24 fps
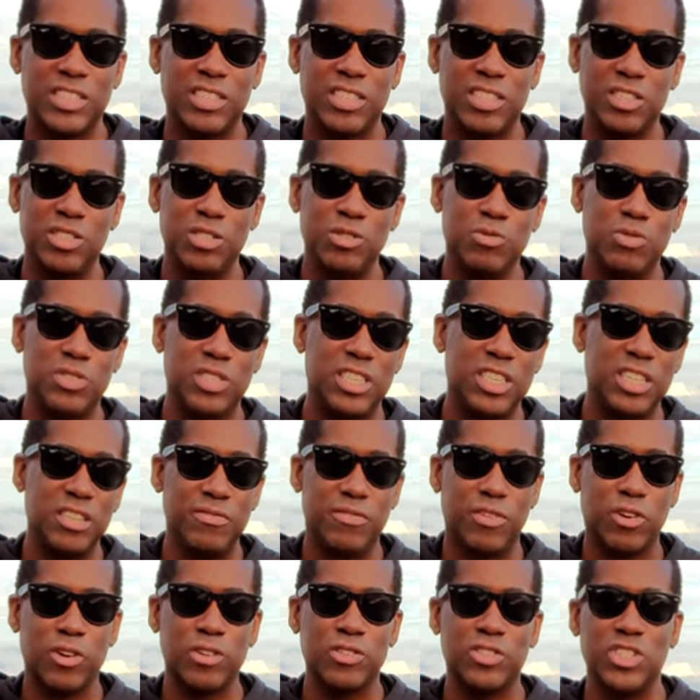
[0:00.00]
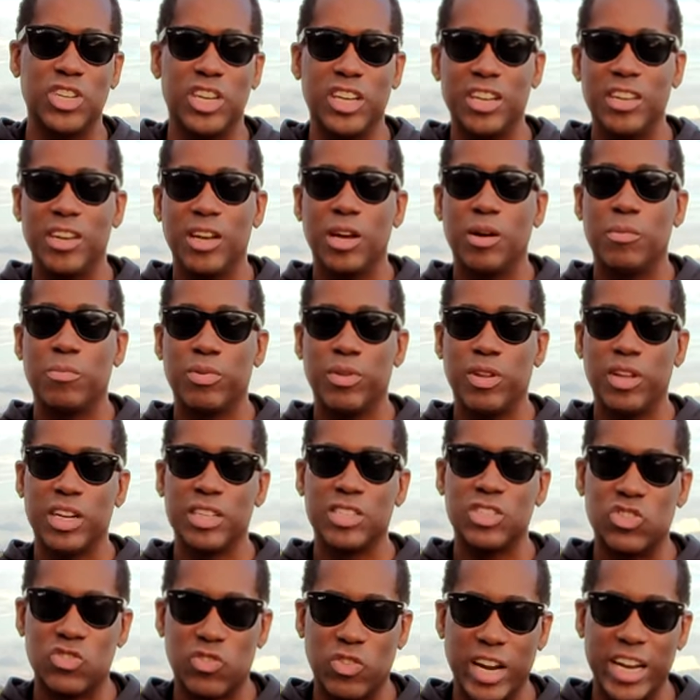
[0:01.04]
the UC version,
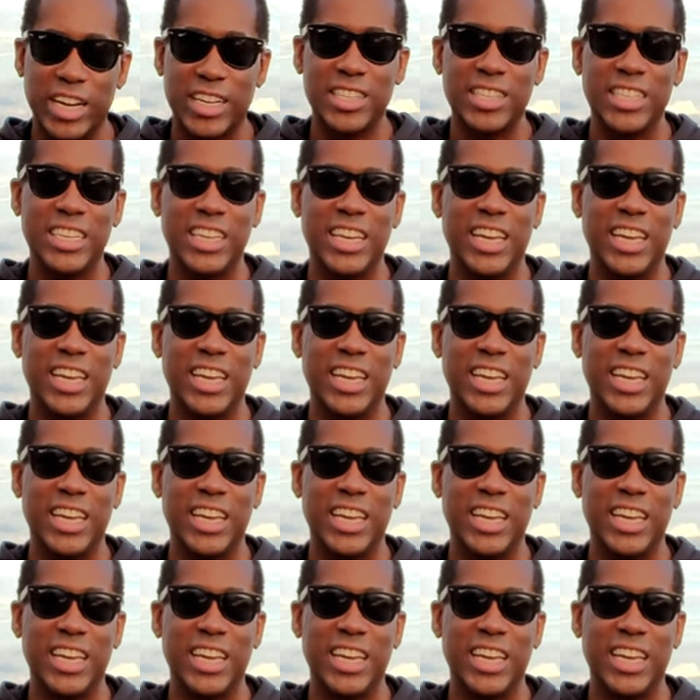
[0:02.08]
plugged directly